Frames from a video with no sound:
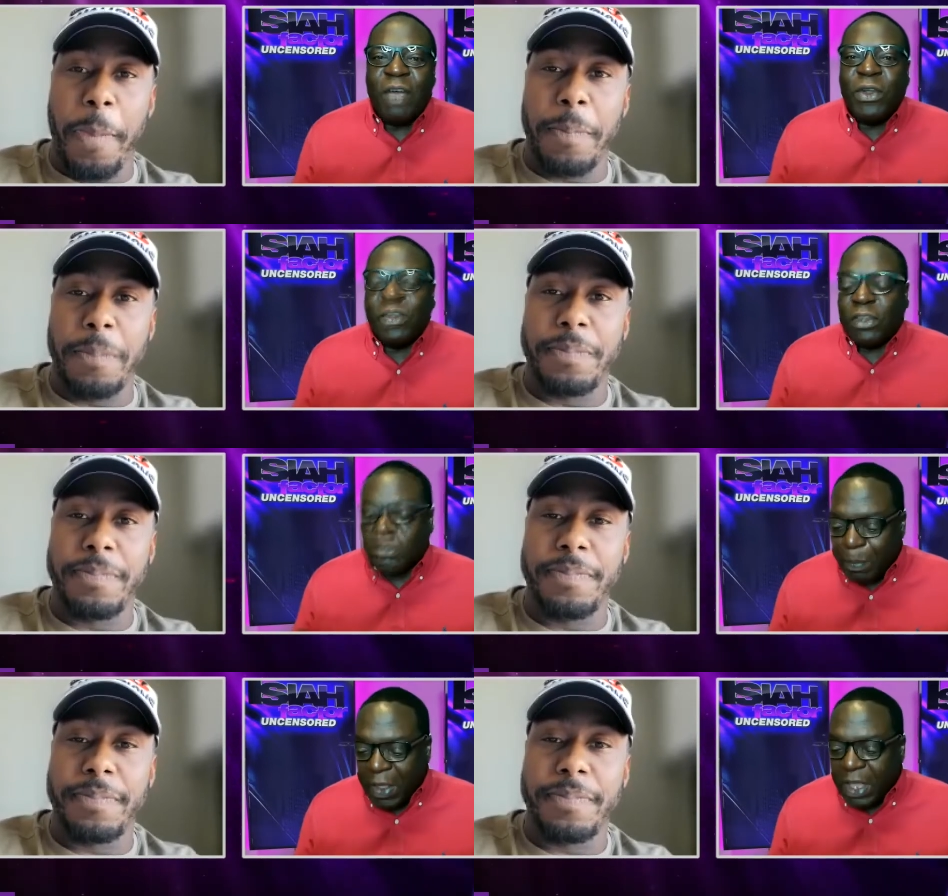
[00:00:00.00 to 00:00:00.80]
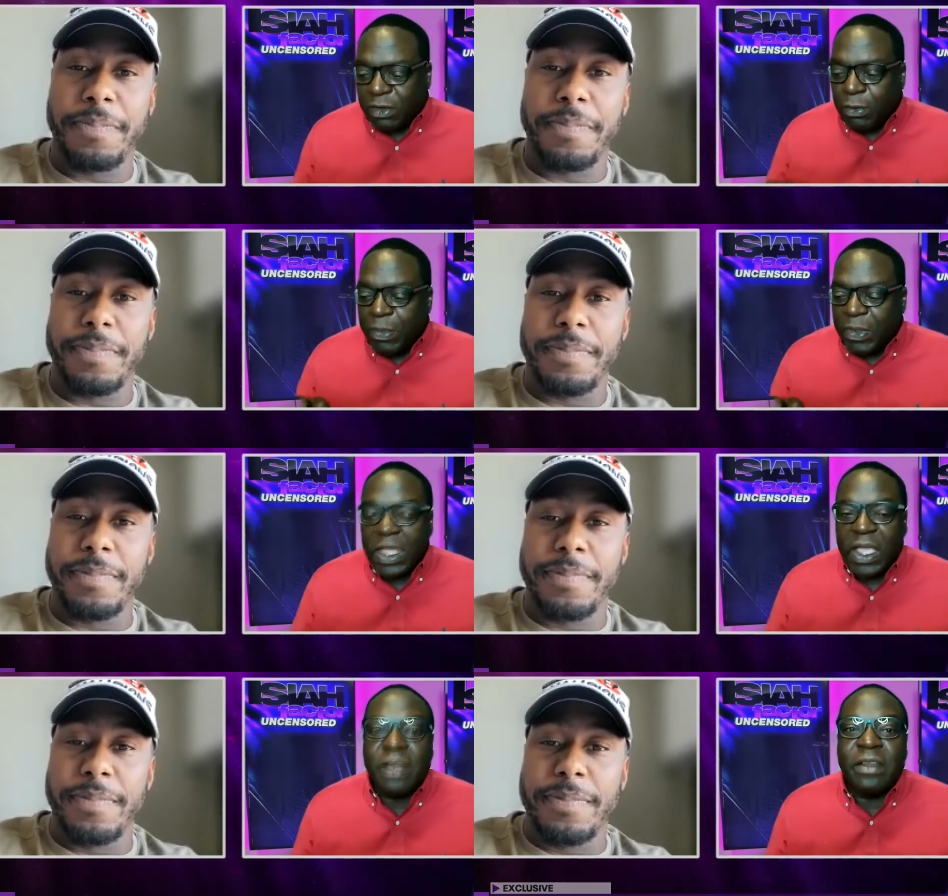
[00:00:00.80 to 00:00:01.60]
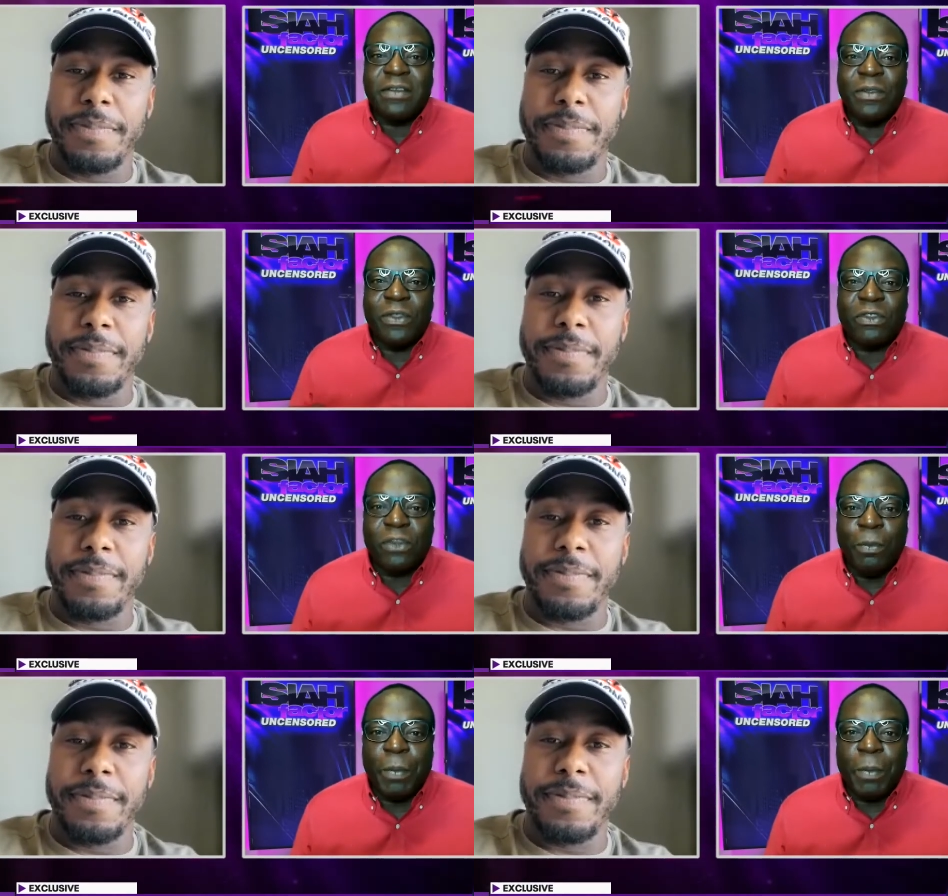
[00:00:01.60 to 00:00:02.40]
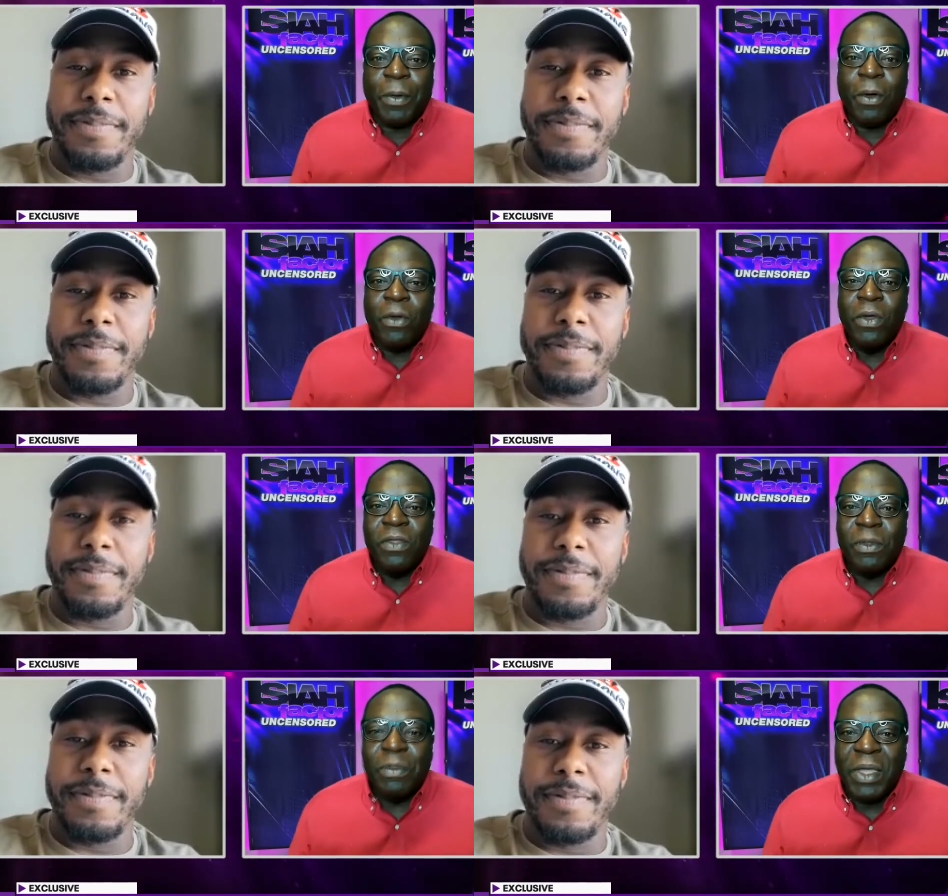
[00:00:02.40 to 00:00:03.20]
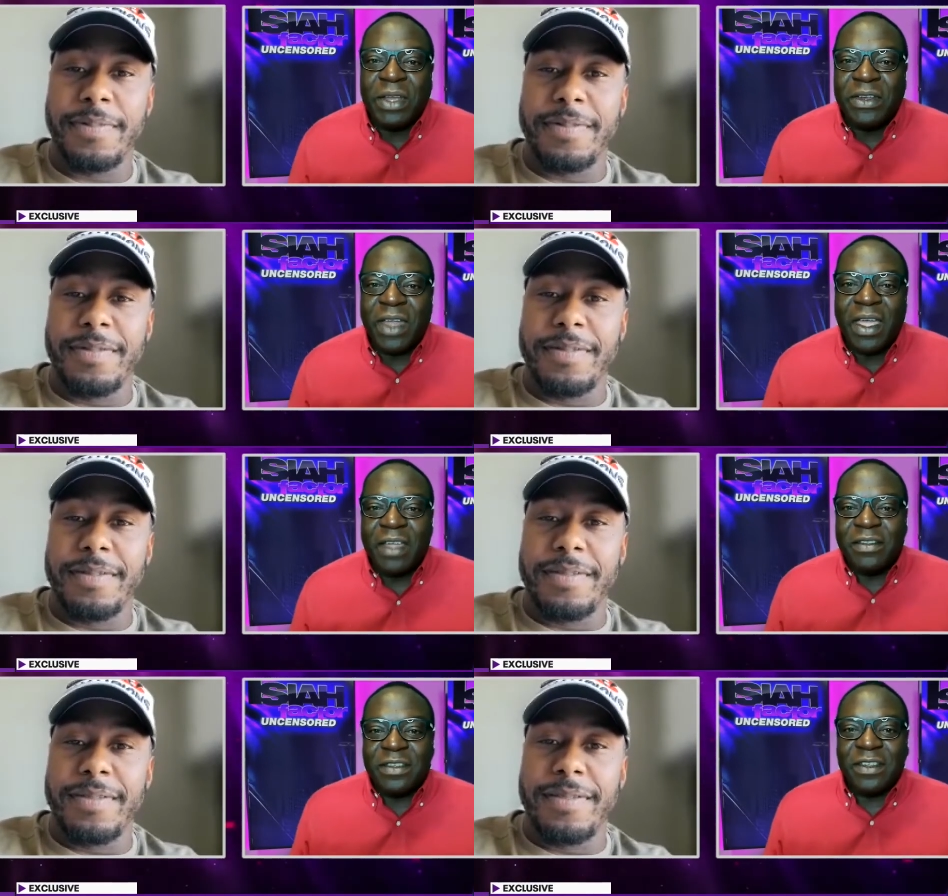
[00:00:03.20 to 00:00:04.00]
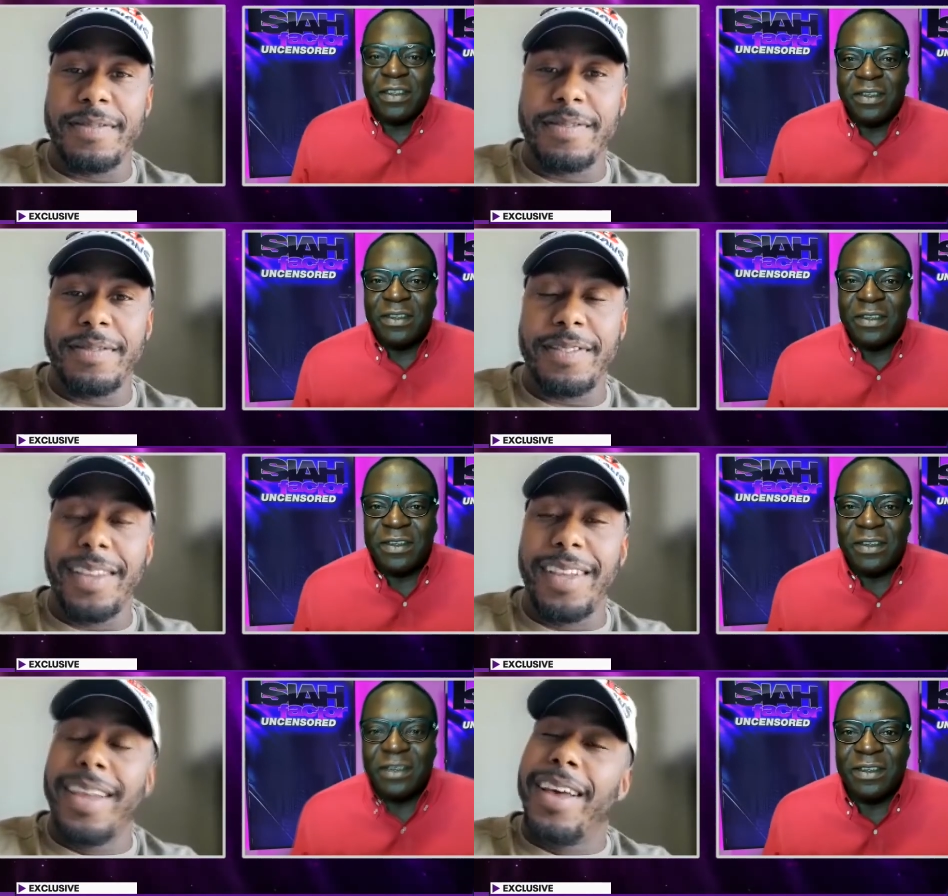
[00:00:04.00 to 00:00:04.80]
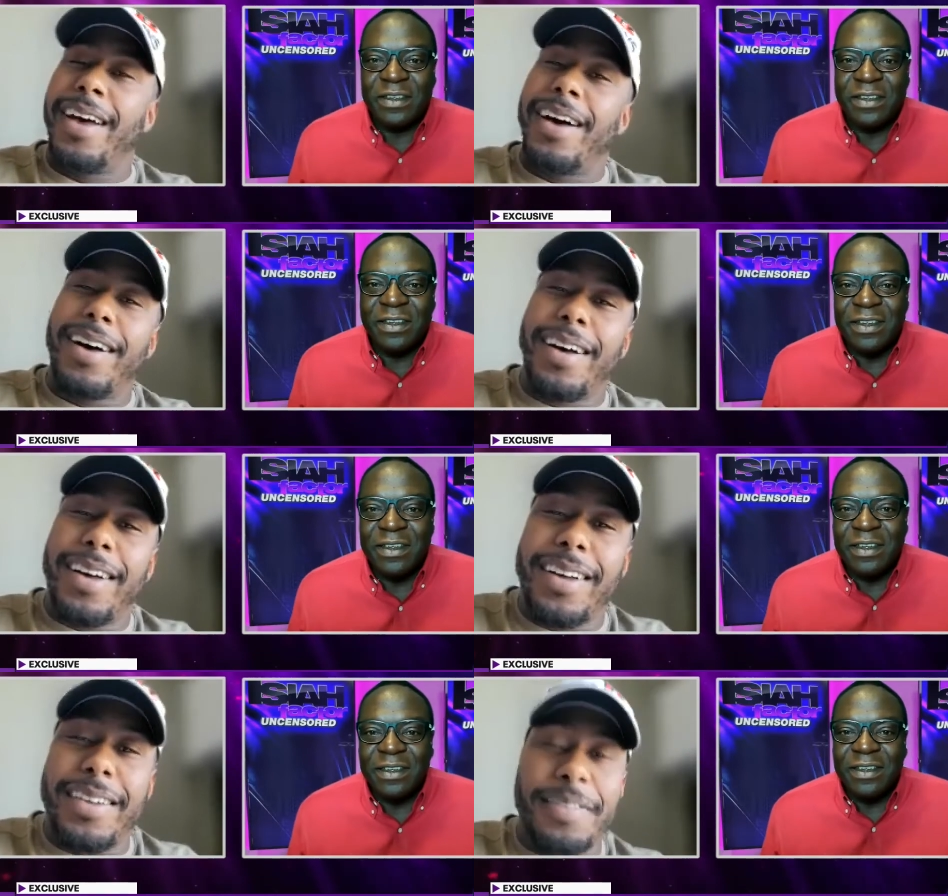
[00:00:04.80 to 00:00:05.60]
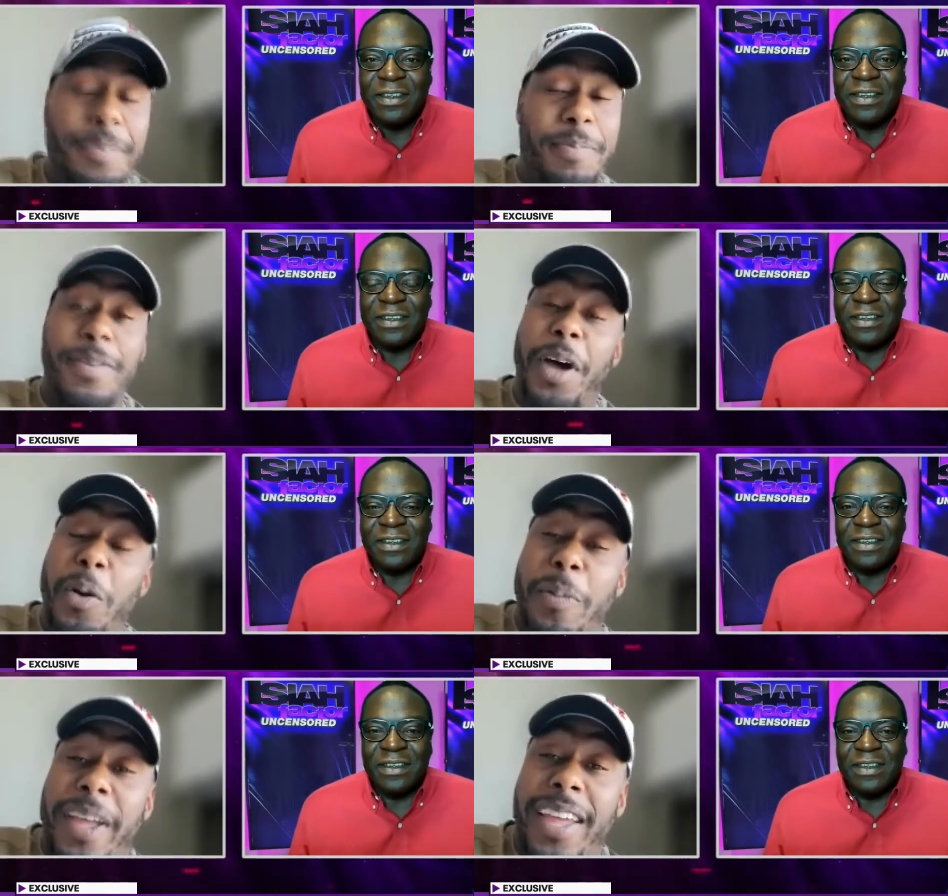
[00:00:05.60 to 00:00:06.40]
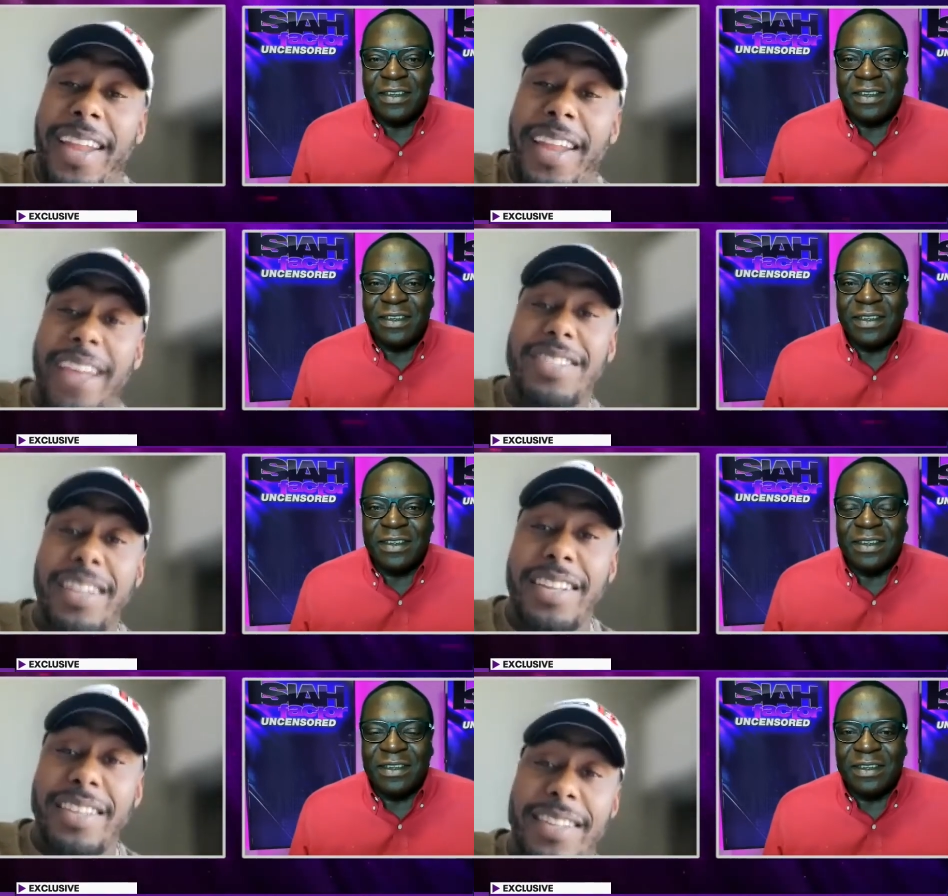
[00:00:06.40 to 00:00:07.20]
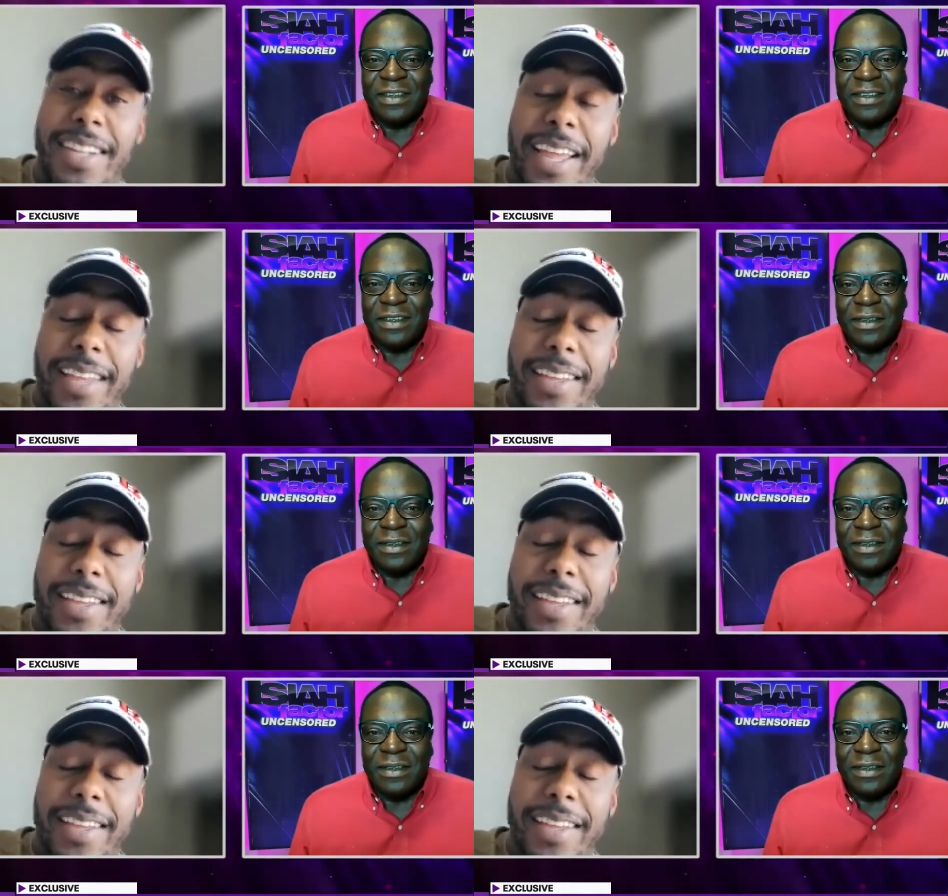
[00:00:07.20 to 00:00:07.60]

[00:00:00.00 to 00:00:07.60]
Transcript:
Speaker 1: ever suspect you'd be headed to the Super Bowl, the big dance?
Speaker 2: Uh, no, man. Actually, like